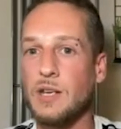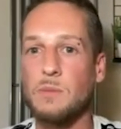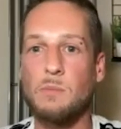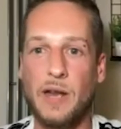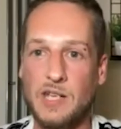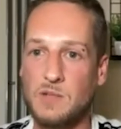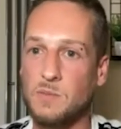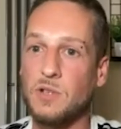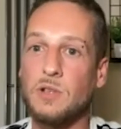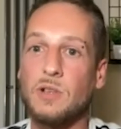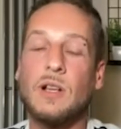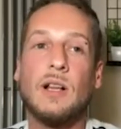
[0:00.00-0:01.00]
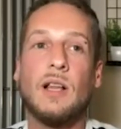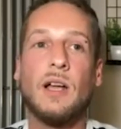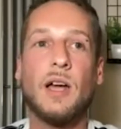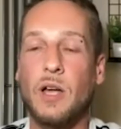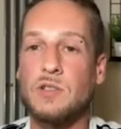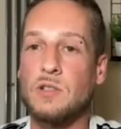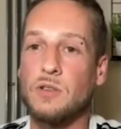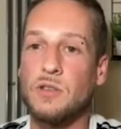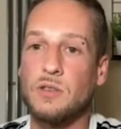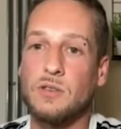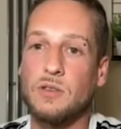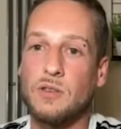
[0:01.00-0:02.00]
kind of management and, you know,
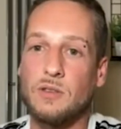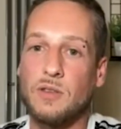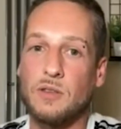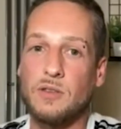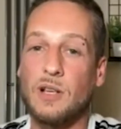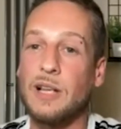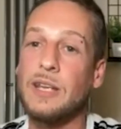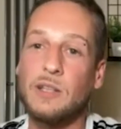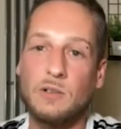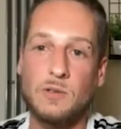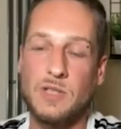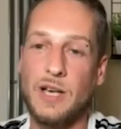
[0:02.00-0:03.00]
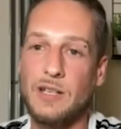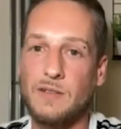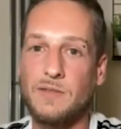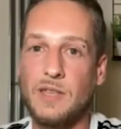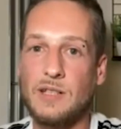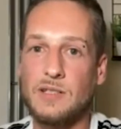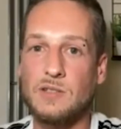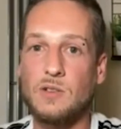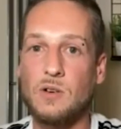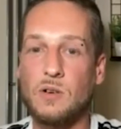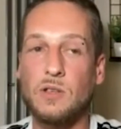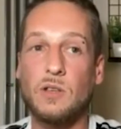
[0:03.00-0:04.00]
the, the, the clinical side of things. There's
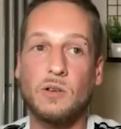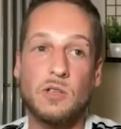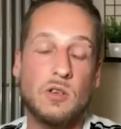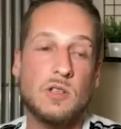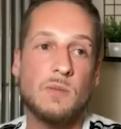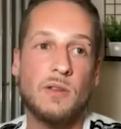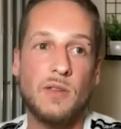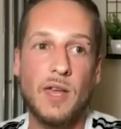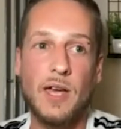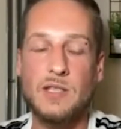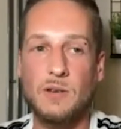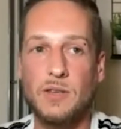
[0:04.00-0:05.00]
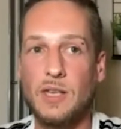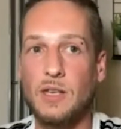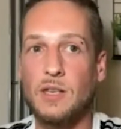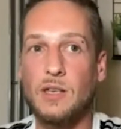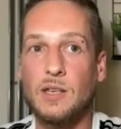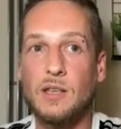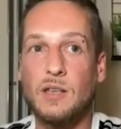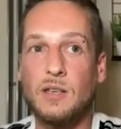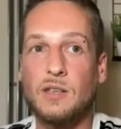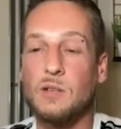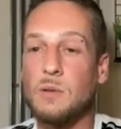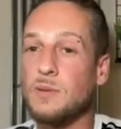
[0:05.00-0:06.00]
not, you know, a huge amount there. So I think,
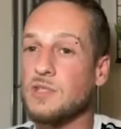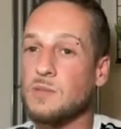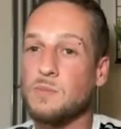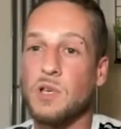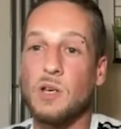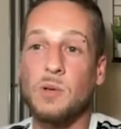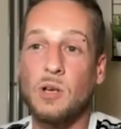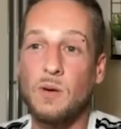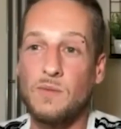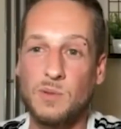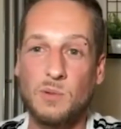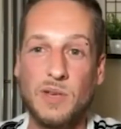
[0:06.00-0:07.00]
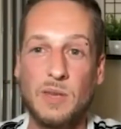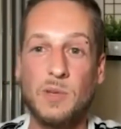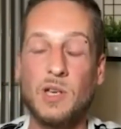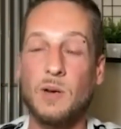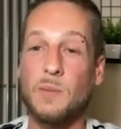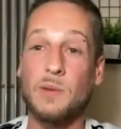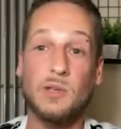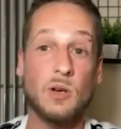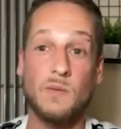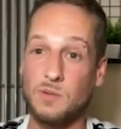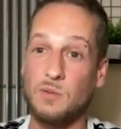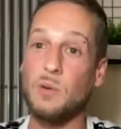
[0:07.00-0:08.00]
you know, maybe just becoming comfortable with it, becoming
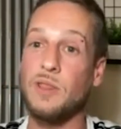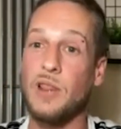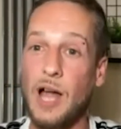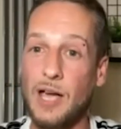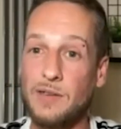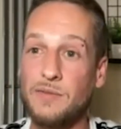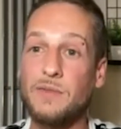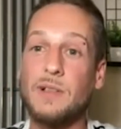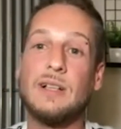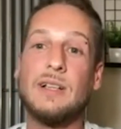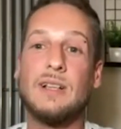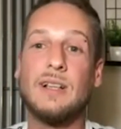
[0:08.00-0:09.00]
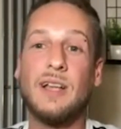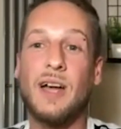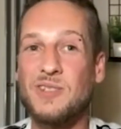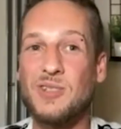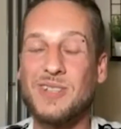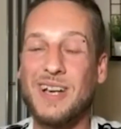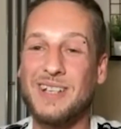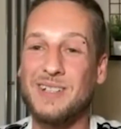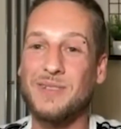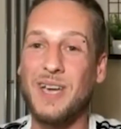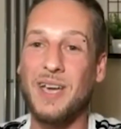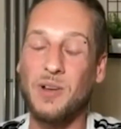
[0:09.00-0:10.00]
comfortable with life and just kind
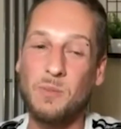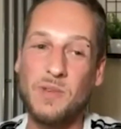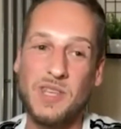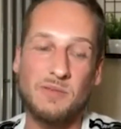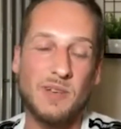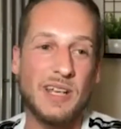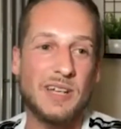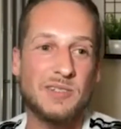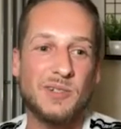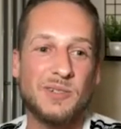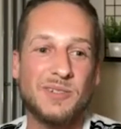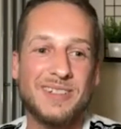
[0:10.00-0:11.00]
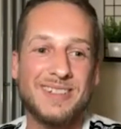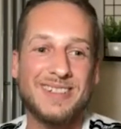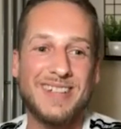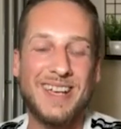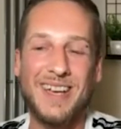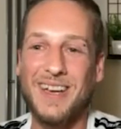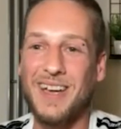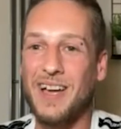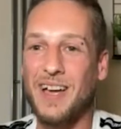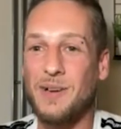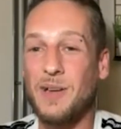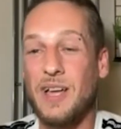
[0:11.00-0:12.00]
of getting on with it really. I don't,
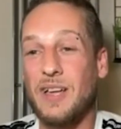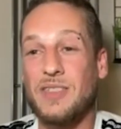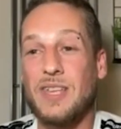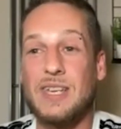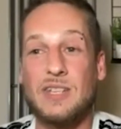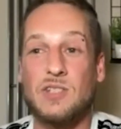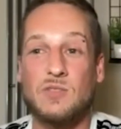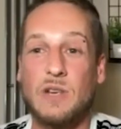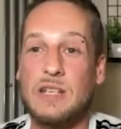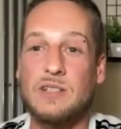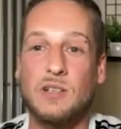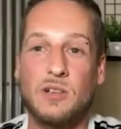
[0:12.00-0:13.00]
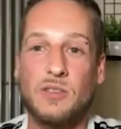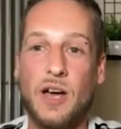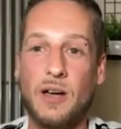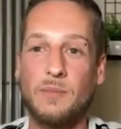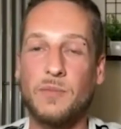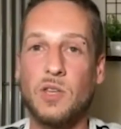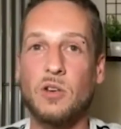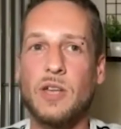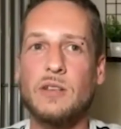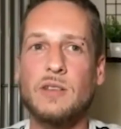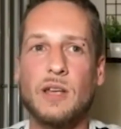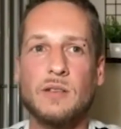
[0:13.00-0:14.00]
yeah, I think it just really took that, you know,
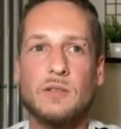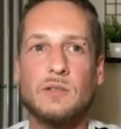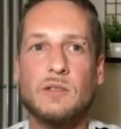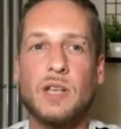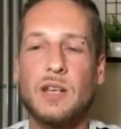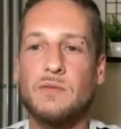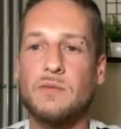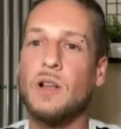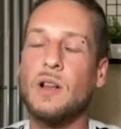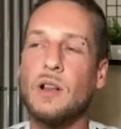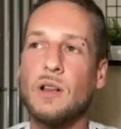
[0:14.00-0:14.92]
that, that kind of